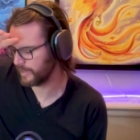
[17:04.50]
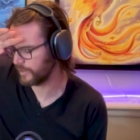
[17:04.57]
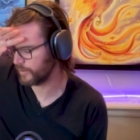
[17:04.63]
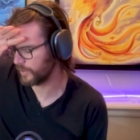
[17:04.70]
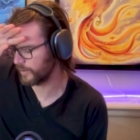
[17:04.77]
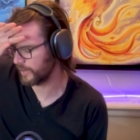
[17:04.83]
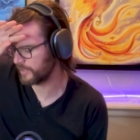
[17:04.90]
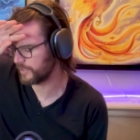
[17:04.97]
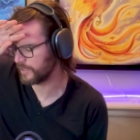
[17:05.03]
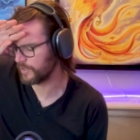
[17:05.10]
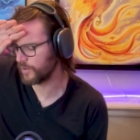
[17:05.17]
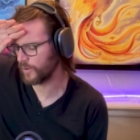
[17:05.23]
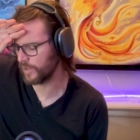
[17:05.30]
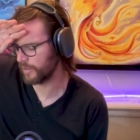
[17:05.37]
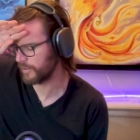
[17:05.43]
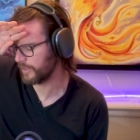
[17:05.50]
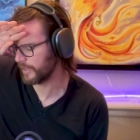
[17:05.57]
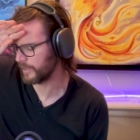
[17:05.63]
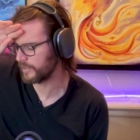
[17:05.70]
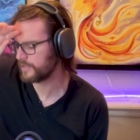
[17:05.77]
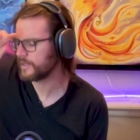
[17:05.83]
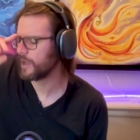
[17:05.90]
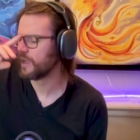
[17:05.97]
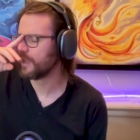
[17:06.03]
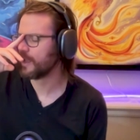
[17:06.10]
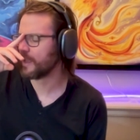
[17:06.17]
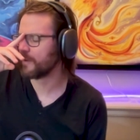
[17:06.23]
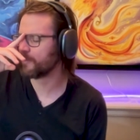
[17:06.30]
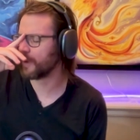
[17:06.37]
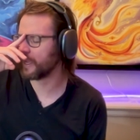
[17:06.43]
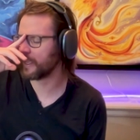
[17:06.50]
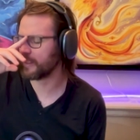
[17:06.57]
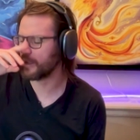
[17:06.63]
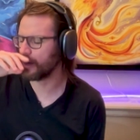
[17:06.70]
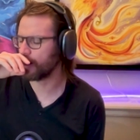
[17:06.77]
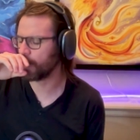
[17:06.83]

Gitcoin grants can do other things. But